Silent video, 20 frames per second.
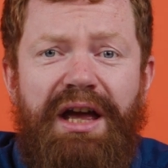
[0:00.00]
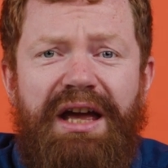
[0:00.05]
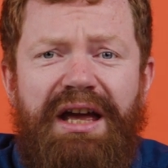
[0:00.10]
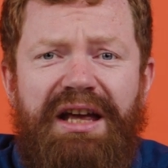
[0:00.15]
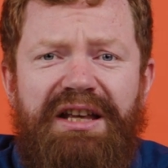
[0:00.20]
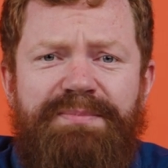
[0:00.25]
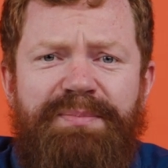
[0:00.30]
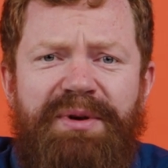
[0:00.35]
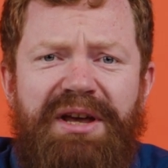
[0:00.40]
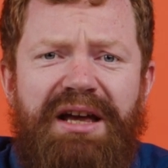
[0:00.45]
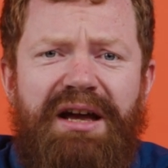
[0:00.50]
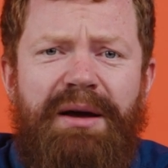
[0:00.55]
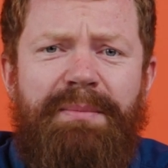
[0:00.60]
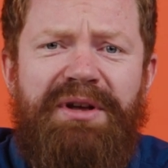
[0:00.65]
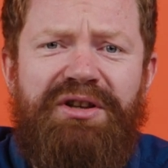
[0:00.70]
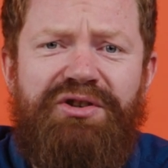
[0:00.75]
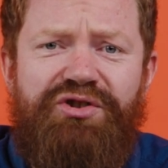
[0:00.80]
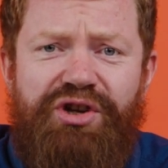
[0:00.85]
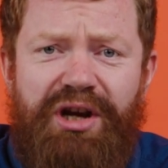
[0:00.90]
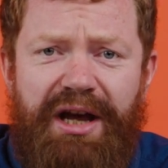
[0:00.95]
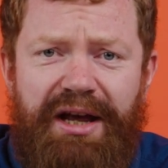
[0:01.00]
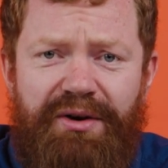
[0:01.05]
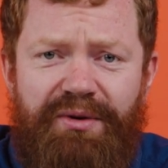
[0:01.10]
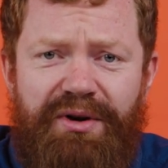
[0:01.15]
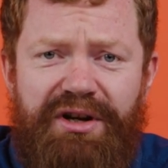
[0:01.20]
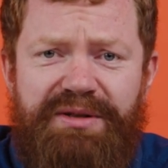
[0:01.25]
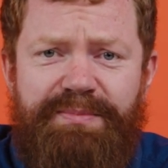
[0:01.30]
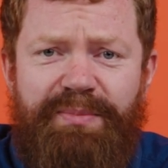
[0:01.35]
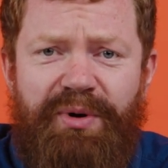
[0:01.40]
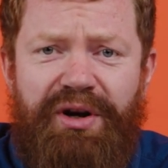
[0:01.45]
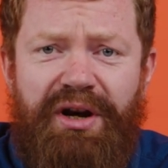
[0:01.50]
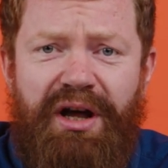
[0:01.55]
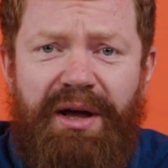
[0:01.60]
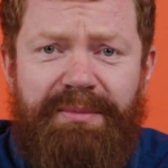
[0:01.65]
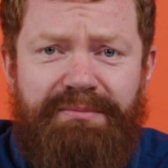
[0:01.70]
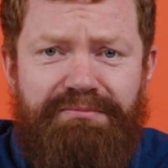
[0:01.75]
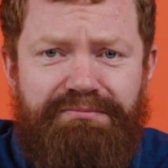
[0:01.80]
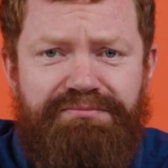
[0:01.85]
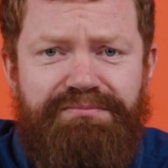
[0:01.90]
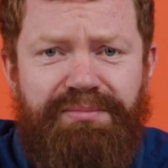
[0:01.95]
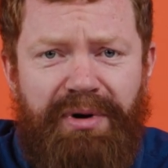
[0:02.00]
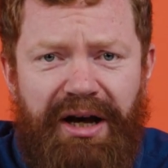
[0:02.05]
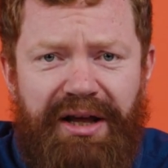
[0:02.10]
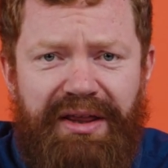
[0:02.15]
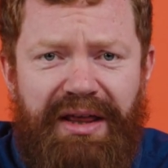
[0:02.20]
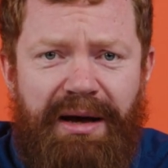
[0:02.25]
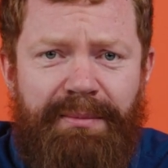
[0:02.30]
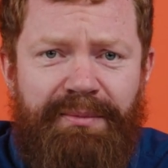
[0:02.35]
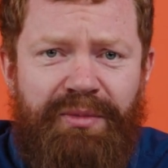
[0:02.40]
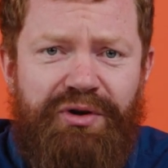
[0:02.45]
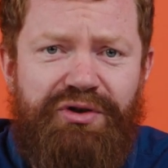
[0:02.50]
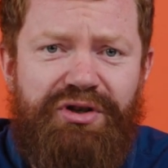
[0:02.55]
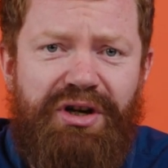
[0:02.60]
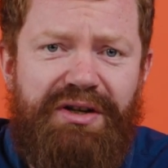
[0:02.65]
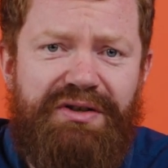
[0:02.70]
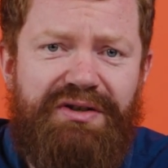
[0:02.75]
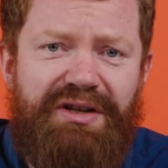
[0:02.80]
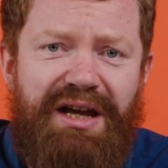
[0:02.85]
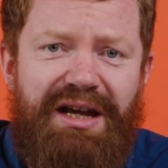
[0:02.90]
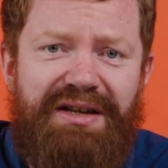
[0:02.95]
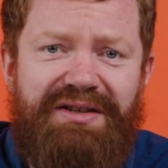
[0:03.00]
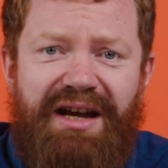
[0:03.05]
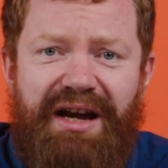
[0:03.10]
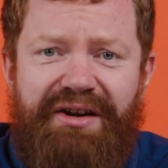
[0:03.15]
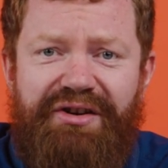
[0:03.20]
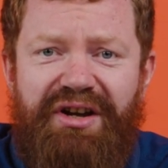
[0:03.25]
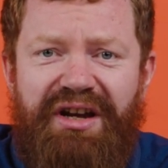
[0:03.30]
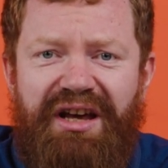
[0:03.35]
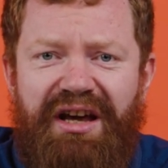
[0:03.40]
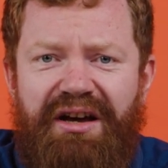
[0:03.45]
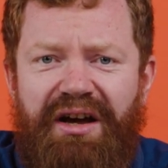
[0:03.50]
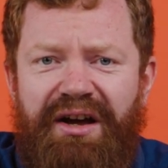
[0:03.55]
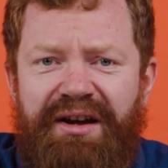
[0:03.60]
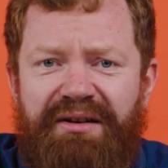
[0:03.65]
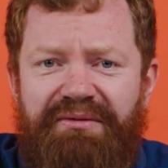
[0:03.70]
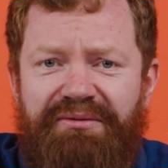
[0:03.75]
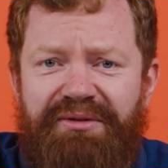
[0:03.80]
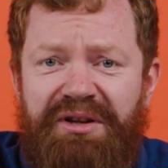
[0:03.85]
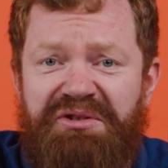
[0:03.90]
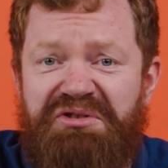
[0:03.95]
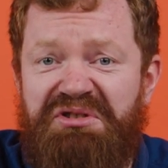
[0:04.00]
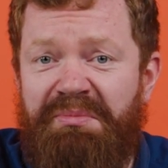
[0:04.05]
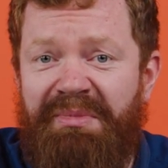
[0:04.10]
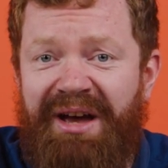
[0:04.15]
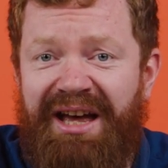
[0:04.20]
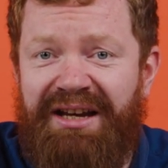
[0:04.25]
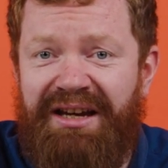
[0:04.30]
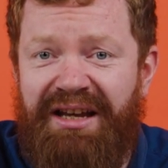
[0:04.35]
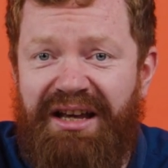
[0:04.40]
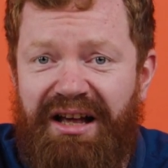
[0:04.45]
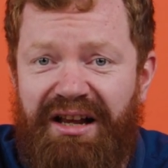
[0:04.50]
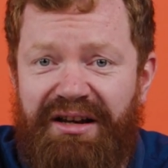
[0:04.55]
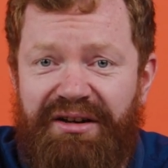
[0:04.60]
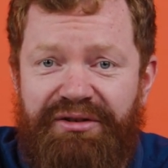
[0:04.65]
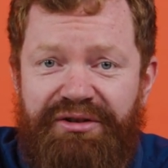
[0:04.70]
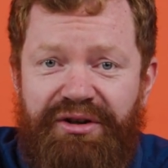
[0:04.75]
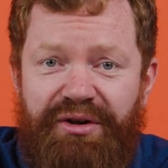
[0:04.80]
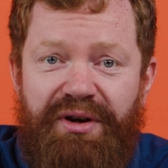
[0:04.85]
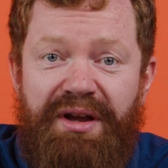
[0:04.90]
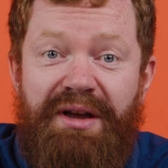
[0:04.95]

It's being a bit generous, but not by that much, I'd say. It's actually a kind of a demand calendar.